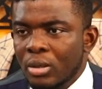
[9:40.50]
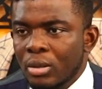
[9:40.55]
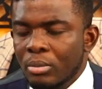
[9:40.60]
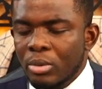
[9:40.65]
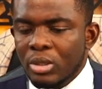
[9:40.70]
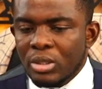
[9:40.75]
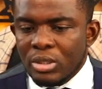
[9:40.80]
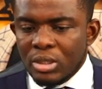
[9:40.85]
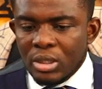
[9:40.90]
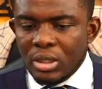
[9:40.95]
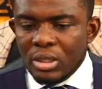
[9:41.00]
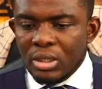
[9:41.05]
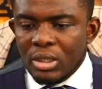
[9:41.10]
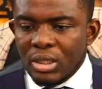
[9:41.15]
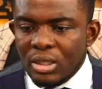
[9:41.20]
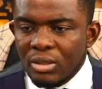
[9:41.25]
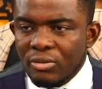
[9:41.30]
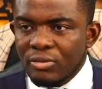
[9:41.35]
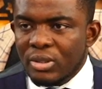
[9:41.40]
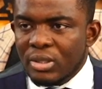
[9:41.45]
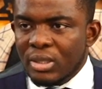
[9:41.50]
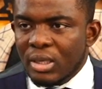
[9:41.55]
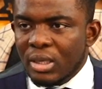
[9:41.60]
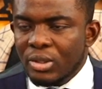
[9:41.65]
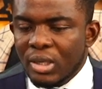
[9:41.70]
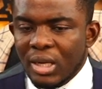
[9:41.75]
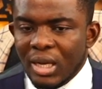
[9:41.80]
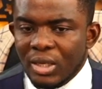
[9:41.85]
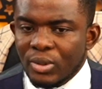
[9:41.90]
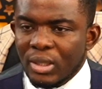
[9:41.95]
but you still need the e-visa.
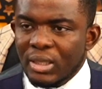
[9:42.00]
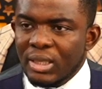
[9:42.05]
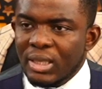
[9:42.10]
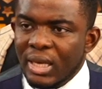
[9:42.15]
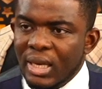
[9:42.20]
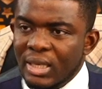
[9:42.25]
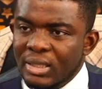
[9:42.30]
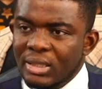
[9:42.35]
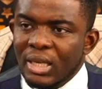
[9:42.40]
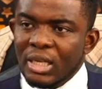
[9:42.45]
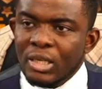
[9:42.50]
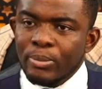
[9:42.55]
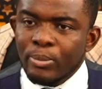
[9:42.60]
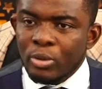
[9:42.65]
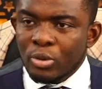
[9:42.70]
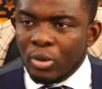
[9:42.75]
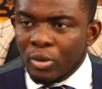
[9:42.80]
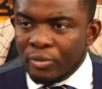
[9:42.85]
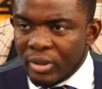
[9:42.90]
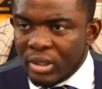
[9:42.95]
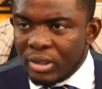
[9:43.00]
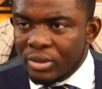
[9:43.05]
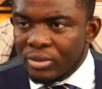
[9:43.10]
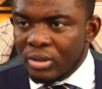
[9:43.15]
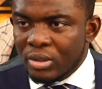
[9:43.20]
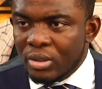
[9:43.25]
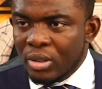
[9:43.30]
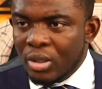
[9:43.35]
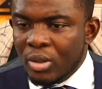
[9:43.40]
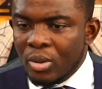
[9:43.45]
You can actually get it at the port of
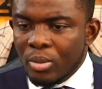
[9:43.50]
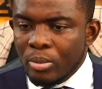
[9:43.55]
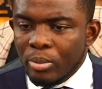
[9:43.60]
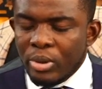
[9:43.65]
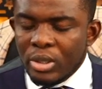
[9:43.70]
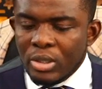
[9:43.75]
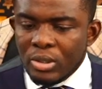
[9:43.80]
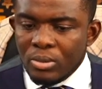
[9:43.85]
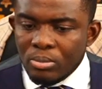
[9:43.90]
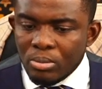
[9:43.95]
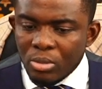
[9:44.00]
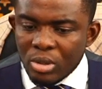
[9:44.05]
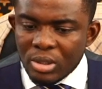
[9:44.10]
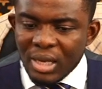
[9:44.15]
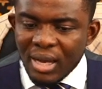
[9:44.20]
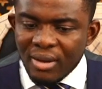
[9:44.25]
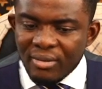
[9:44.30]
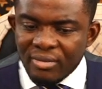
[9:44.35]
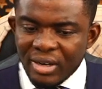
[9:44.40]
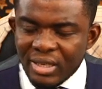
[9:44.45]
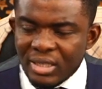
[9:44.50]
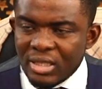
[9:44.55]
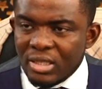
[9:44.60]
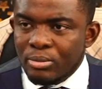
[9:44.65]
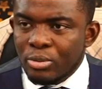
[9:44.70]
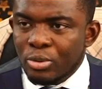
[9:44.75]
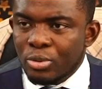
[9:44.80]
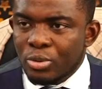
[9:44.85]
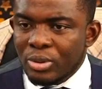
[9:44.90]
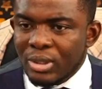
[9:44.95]
entry, but it's more
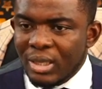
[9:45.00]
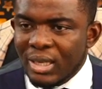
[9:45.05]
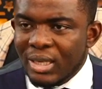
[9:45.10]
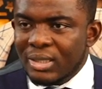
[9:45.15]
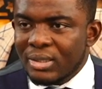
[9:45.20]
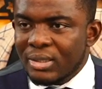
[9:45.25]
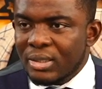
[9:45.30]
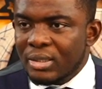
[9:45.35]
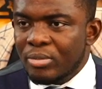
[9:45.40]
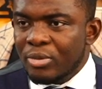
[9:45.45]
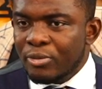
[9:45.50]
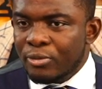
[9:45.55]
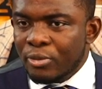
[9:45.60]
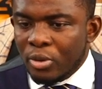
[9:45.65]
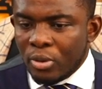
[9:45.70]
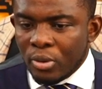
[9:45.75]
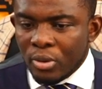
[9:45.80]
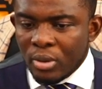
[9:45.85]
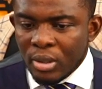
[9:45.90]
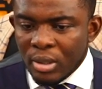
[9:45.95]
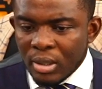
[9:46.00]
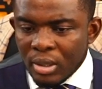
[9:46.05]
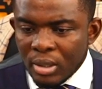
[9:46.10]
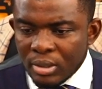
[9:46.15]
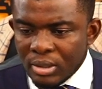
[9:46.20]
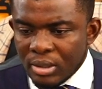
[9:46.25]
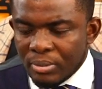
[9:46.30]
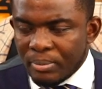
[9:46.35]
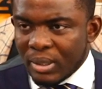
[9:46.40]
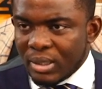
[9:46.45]
advisable to get it before
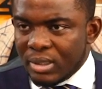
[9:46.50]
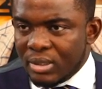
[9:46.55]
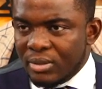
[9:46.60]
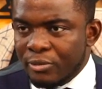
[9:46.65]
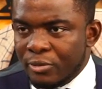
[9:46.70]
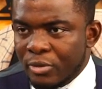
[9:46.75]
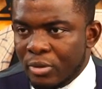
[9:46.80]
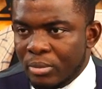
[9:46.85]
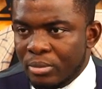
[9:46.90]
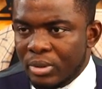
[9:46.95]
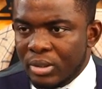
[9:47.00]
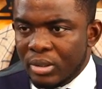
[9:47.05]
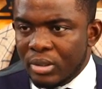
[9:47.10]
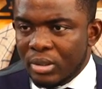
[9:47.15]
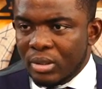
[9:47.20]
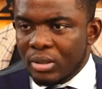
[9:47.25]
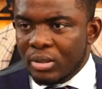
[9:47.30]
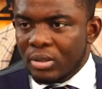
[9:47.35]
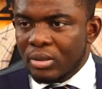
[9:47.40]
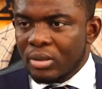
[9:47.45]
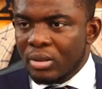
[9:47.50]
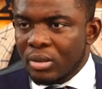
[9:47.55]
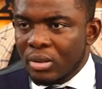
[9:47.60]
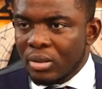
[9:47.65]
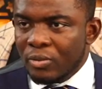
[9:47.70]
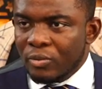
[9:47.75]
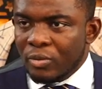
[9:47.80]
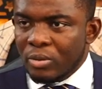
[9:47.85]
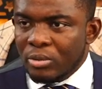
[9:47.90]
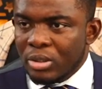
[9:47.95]
departing from the
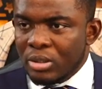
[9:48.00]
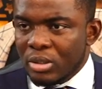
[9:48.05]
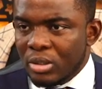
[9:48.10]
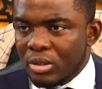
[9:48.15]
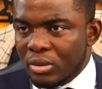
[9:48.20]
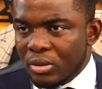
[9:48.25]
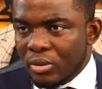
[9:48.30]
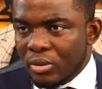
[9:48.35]
state